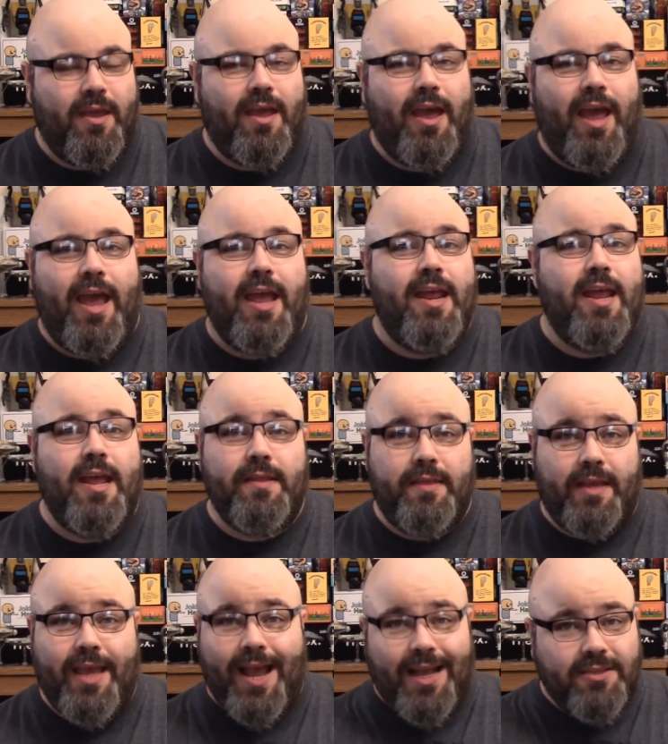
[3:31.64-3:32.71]
And
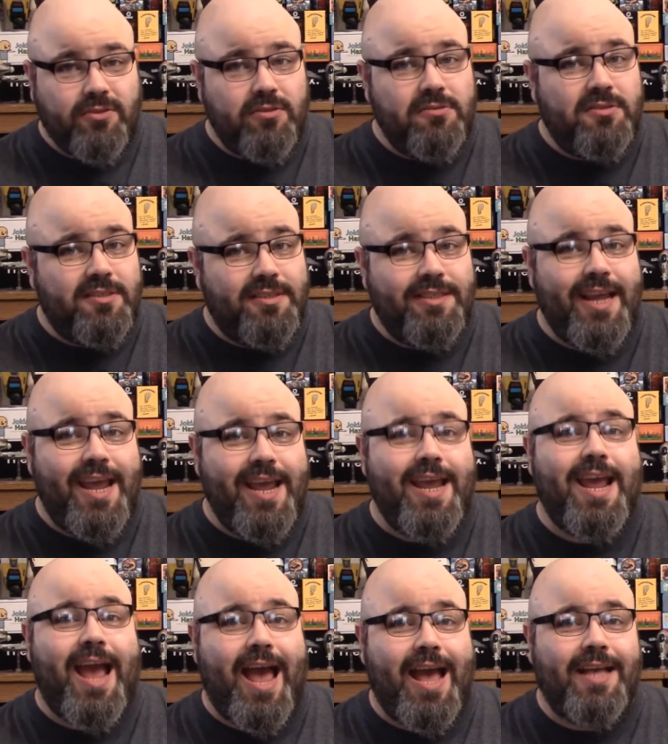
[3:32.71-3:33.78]
the castles
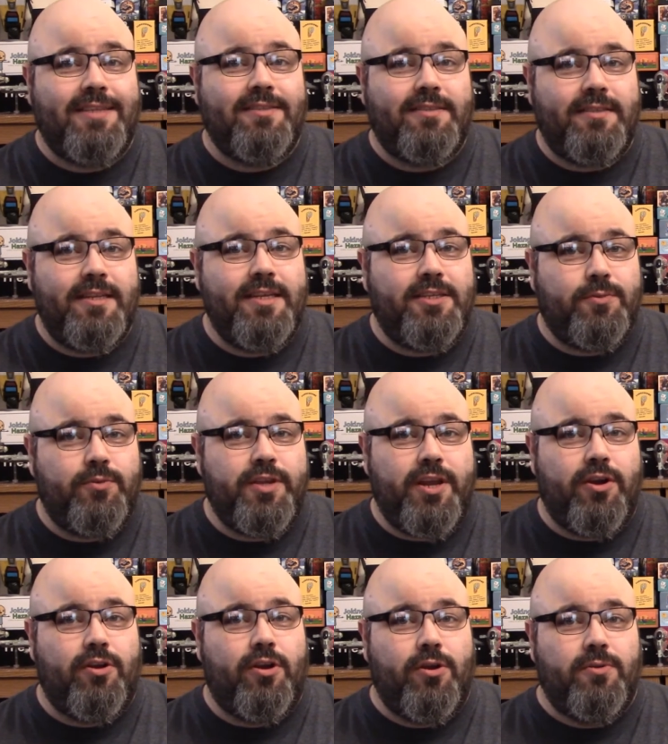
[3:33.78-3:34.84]
stay as each
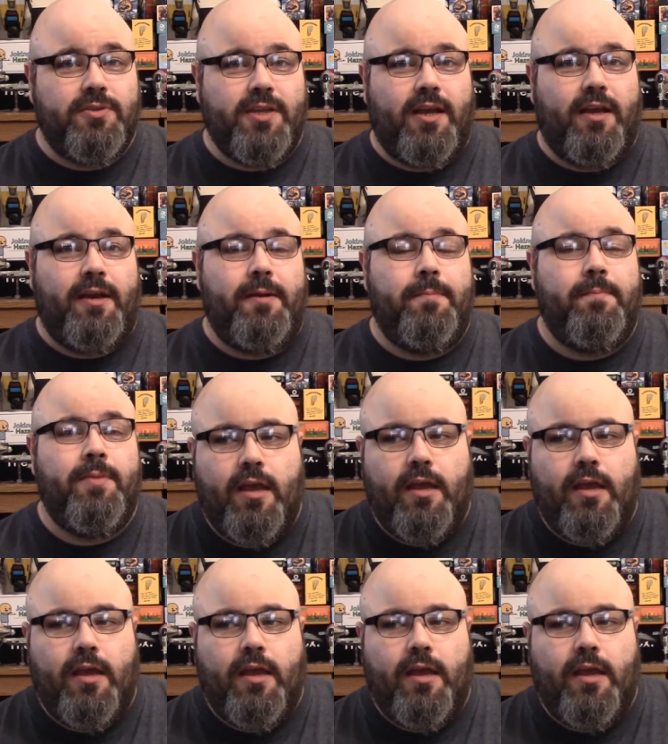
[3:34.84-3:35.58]
year goes on.